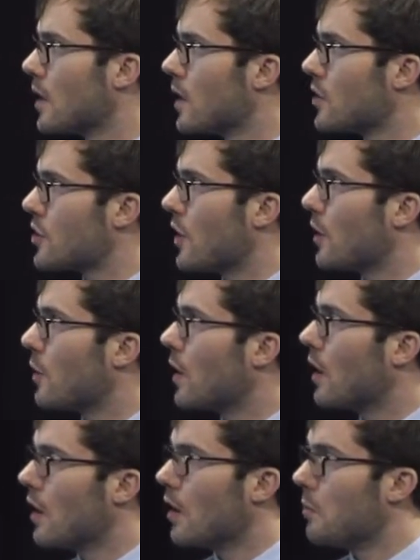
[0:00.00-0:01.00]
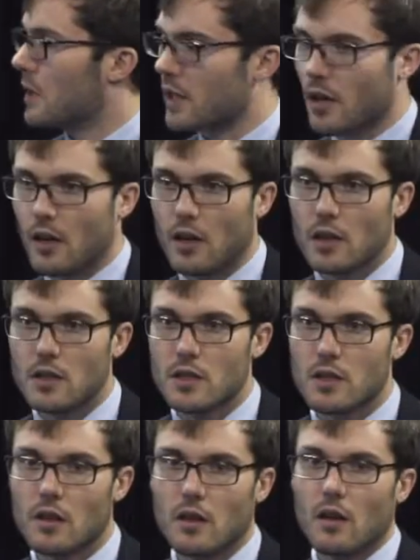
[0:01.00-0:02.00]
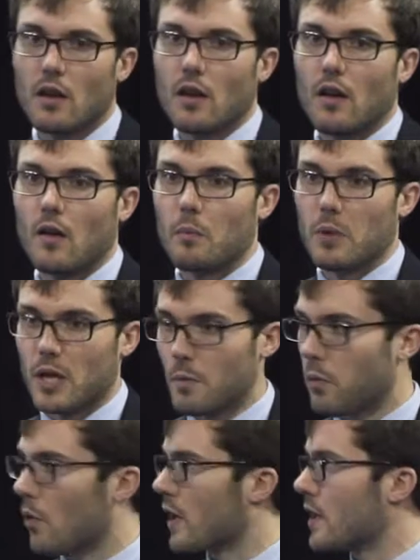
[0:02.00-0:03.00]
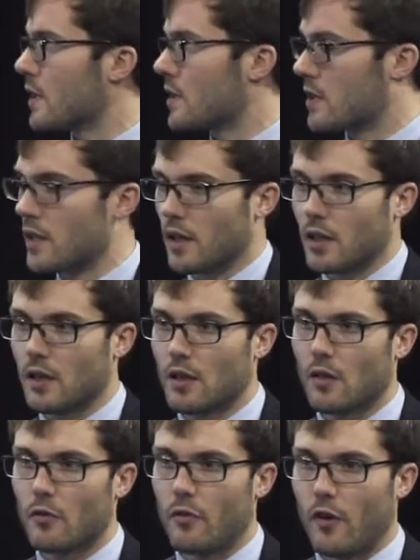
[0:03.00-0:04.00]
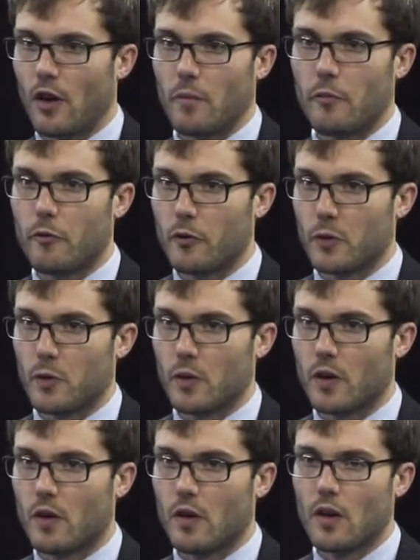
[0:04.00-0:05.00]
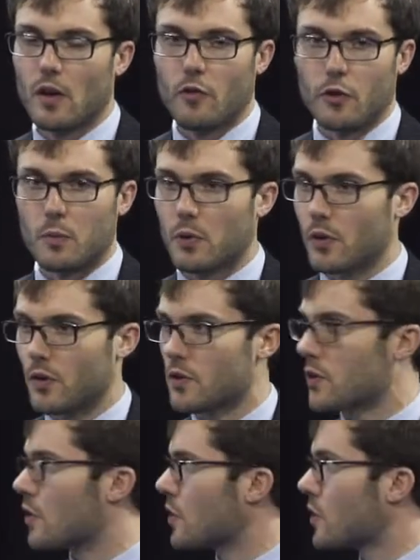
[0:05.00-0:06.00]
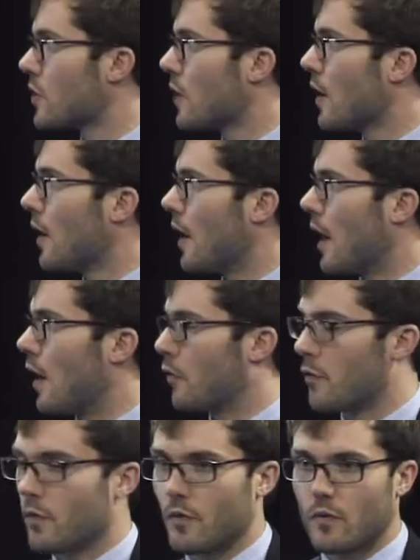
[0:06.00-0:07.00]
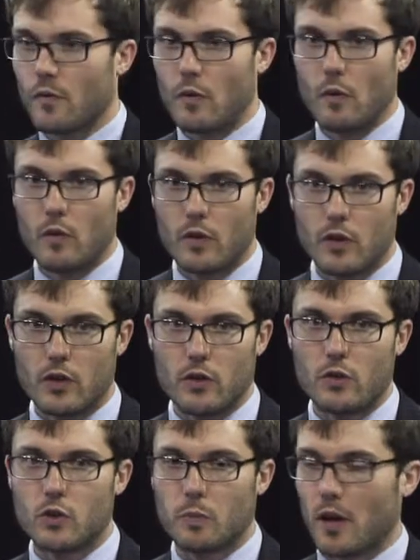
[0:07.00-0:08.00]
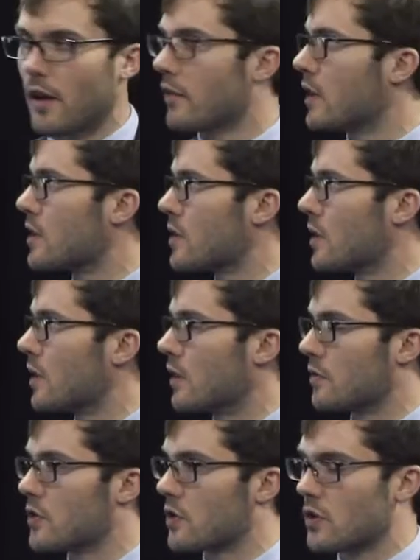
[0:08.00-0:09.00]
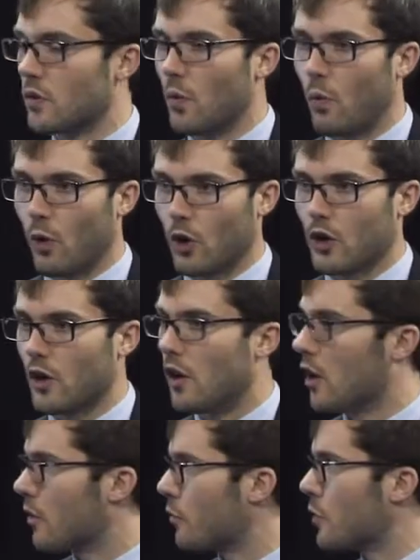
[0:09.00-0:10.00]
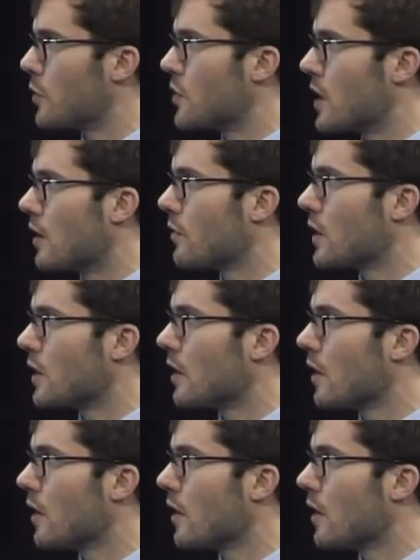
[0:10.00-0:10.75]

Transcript: So because people get sick from food producers have huge private incentives to work on food safety.